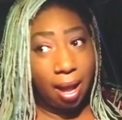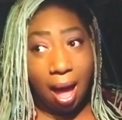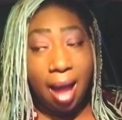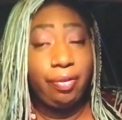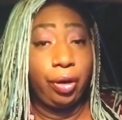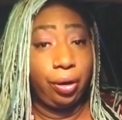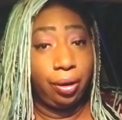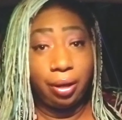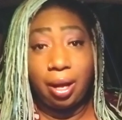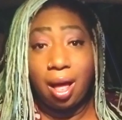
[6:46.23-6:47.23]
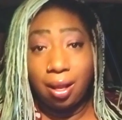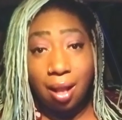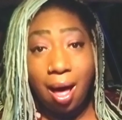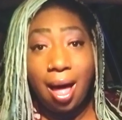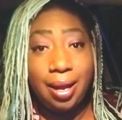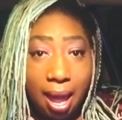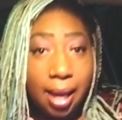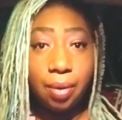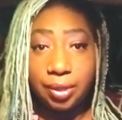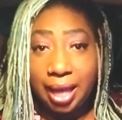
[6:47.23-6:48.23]
I've heard a lot,
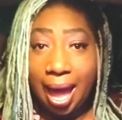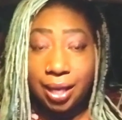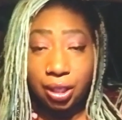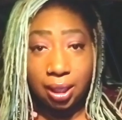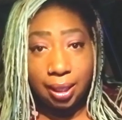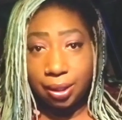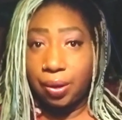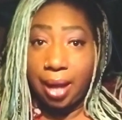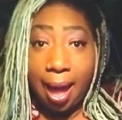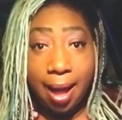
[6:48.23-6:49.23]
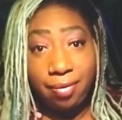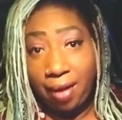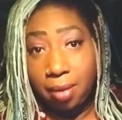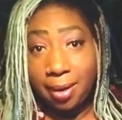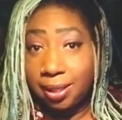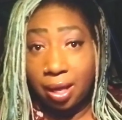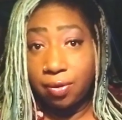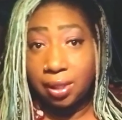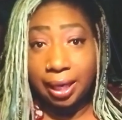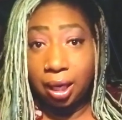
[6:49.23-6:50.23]
and it was catchy, so yeah, I found
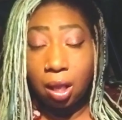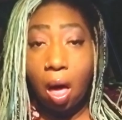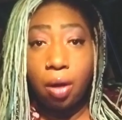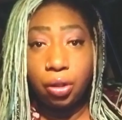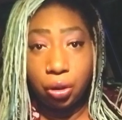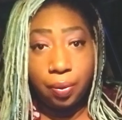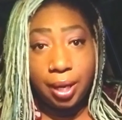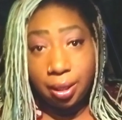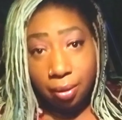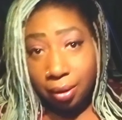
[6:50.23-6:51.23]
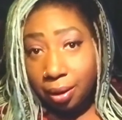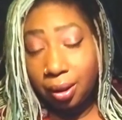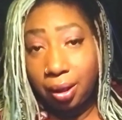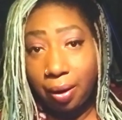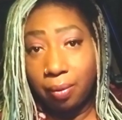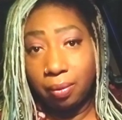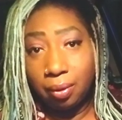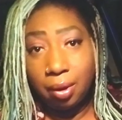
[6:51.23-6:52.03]
myself singing along to it, you know.